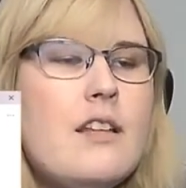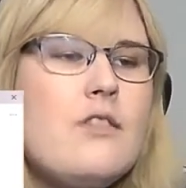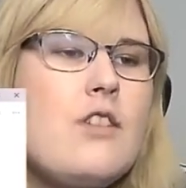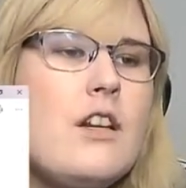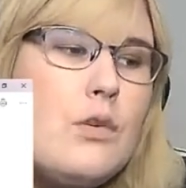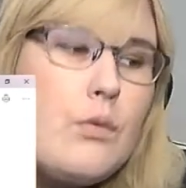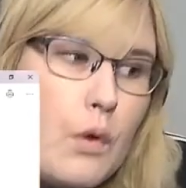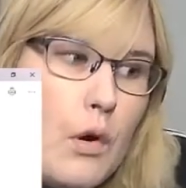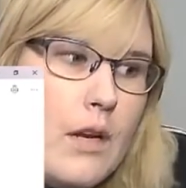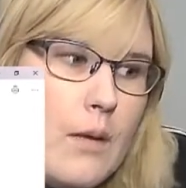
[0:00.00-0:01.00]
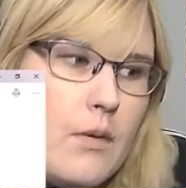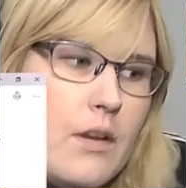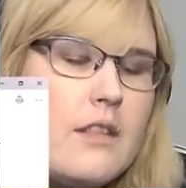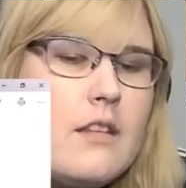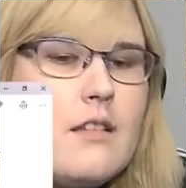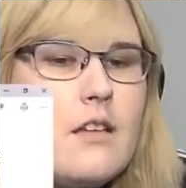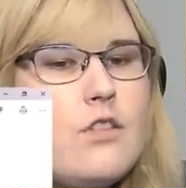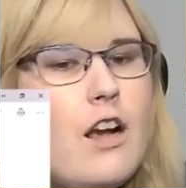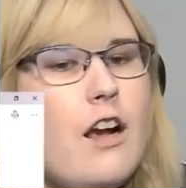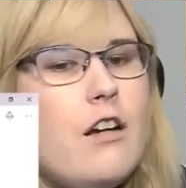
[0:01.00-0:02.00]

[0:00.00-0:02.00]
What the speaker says: tried to ruin him with in the Sun trial